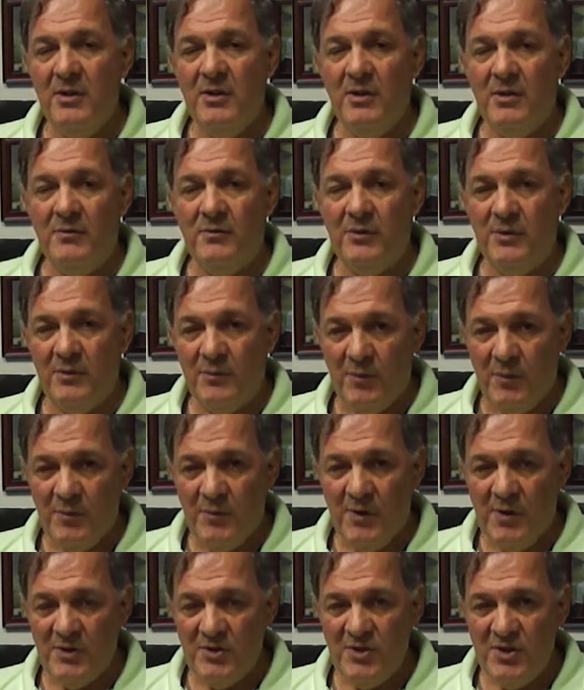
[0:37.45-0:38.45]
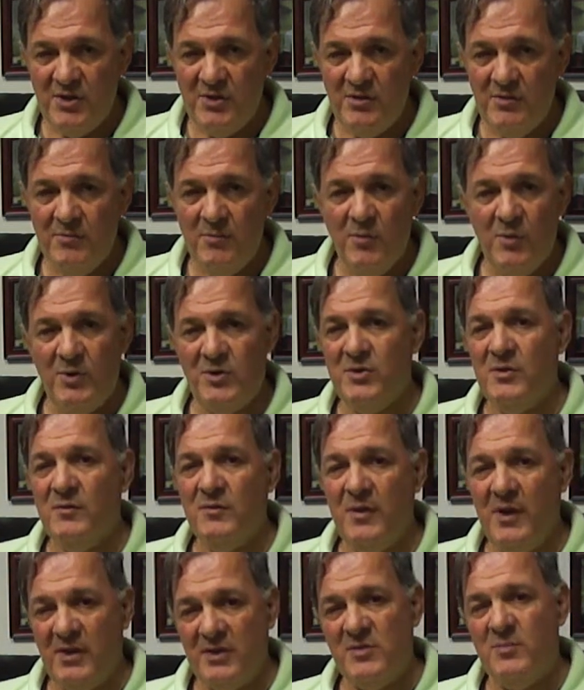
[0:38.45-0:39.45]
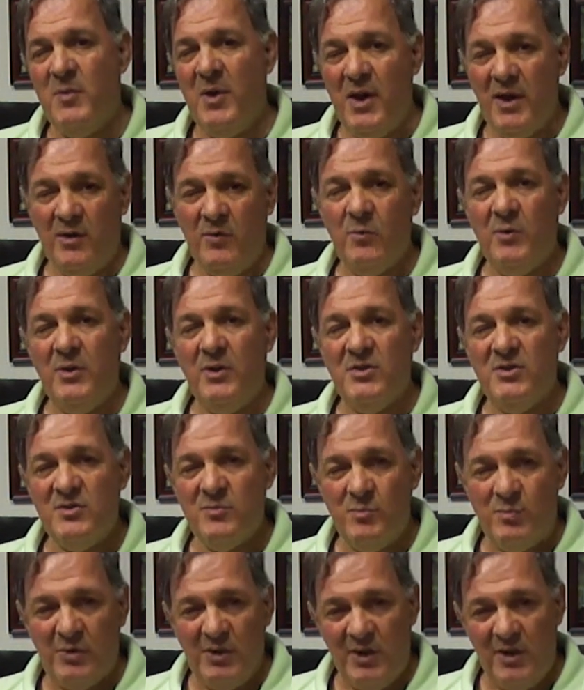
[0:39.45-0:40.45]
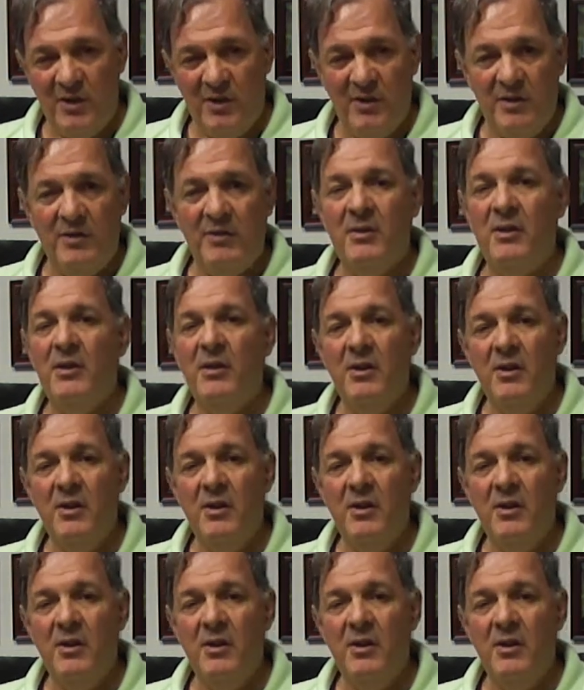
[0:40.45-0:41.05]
of liver function, which affects pancreas, spleen,